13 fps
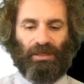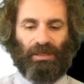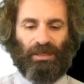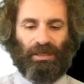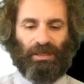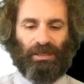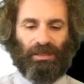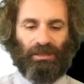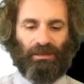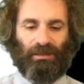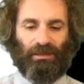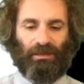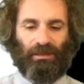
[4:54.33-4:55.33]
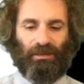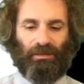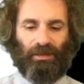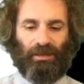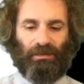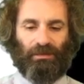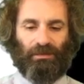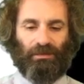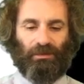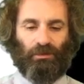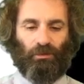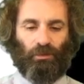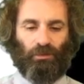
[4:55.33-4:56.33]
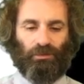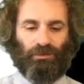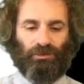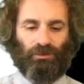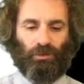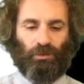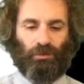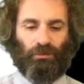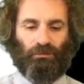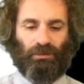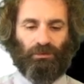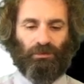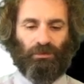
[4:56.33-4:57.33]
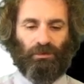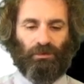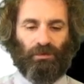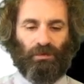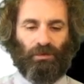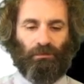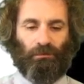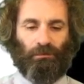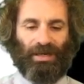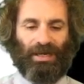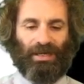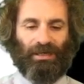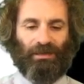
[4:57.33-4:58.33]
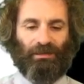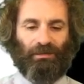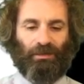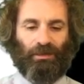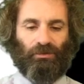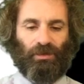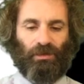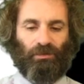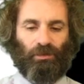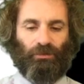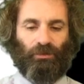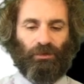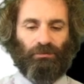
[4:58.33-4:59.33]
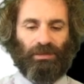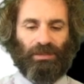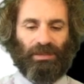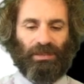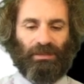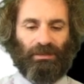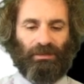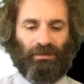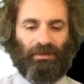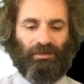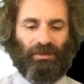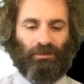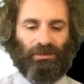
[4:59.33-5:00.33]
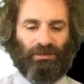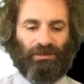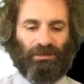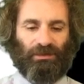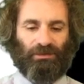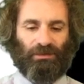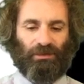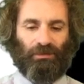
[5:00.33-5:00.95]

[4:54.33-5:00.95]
and then we'll store the result back into the address we've already calculated that was in T0.